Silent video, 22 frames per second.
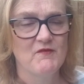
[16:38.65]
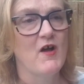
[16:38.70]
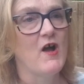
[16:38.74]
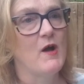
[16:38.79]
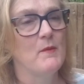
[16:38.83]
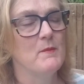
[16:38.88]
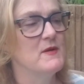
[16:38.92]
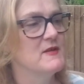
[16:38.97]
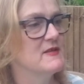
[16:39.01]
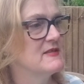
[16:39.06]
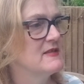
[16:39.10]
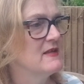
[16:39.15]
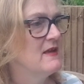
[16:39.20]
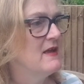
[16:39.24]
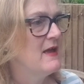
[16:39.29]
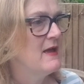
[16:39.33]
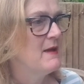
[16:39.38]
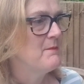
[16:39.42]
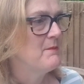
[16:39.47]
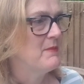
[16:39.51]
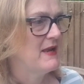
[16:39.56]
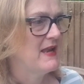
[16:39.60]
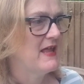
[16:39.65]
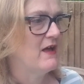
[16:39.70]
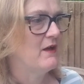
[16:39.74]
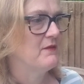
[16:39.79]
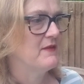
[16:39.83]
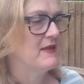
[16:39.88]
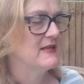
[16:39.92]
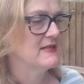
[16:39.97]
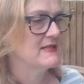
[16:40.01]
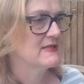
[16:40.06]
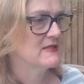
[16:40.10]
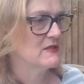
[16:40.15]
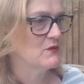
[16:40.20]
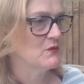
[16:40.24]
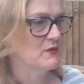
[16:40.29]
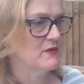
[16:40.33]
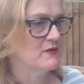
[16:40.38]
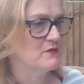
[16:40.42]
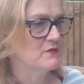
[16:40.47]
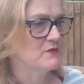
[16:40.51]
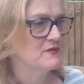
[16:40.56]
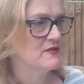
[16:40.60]
farmers plough their
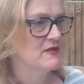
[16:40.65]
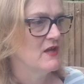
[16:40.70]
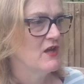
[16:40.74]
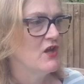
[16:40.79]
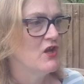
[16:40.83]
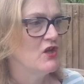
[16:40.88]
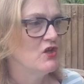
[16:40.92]
soils,